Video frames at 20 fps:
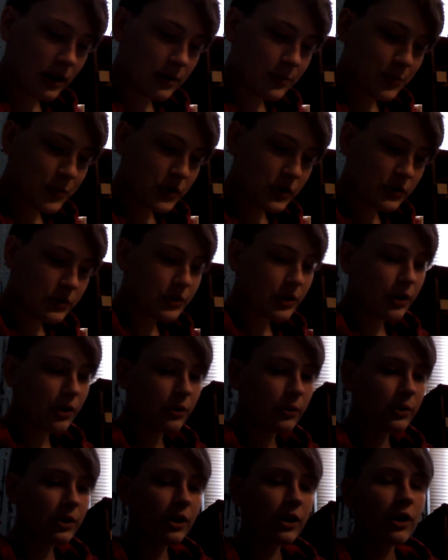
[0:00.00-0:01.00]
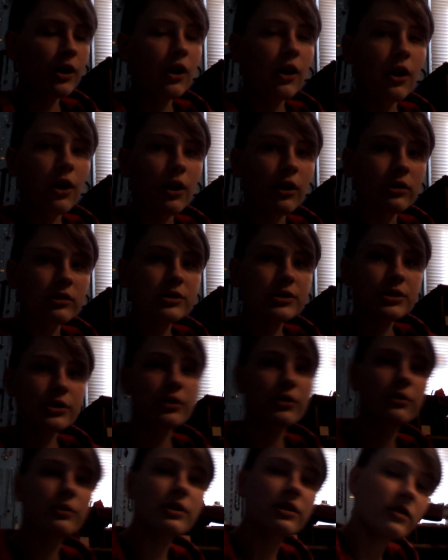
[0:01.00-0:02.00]
Okay. Yeah. So
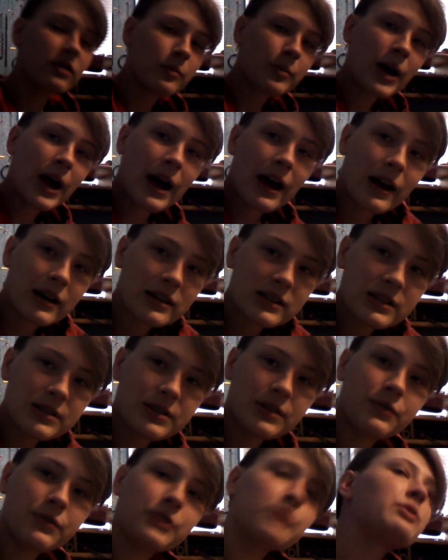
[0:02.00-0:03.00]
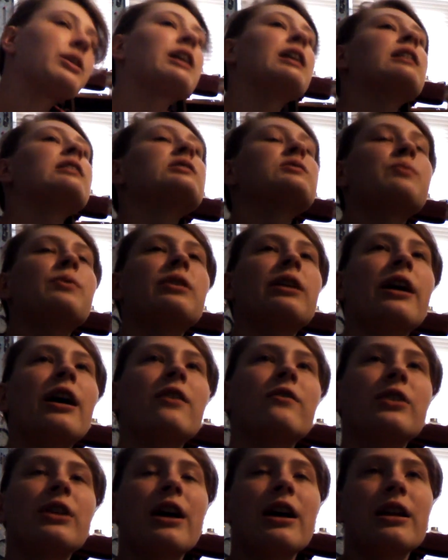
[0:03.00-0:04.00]
also in the past few
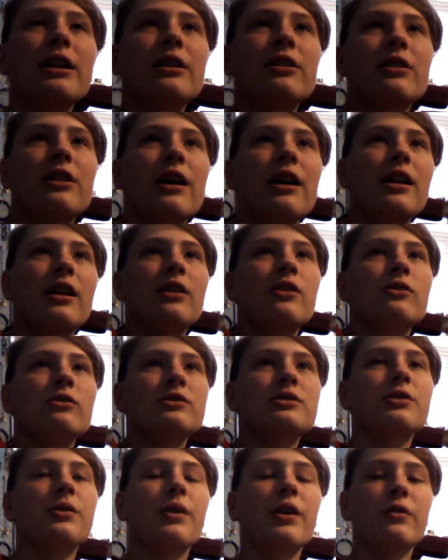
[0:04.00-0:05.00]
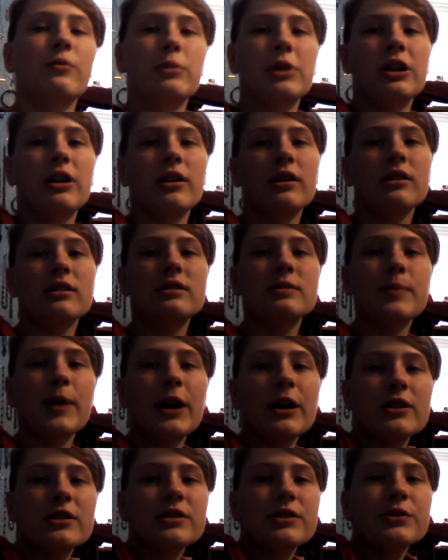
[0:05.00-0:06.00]
days, while I haven't had internet and also
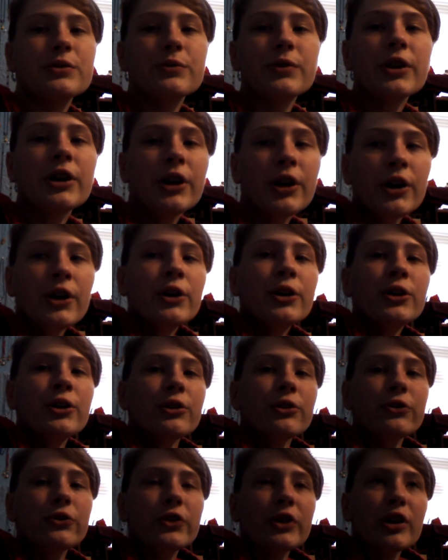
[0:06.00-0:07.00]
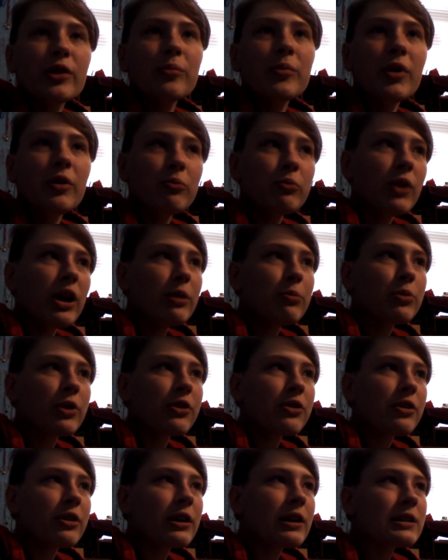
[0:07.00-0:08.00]
have been uninspired to
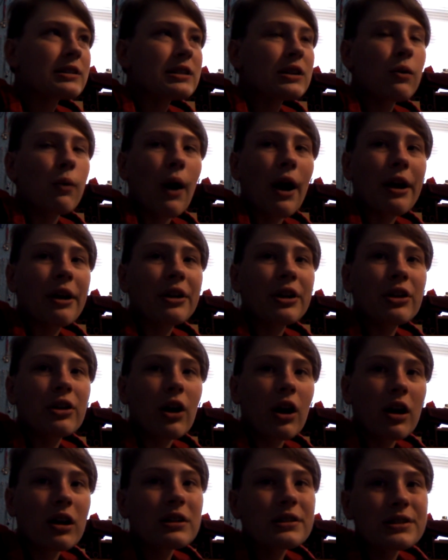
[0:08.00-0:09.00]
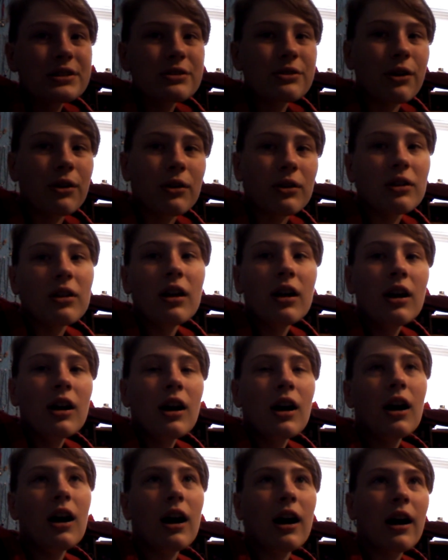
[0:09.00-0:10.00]
film, my brother has acquired an
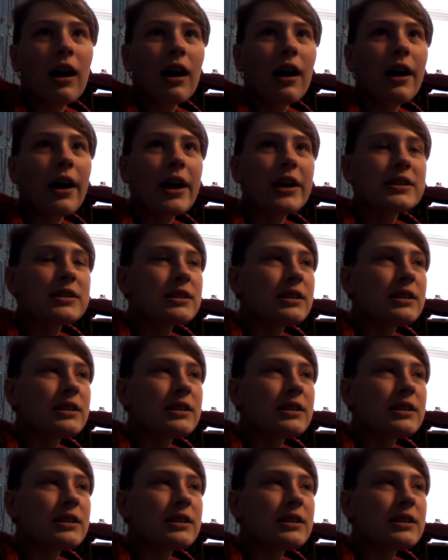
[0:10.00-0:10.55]
arsenal.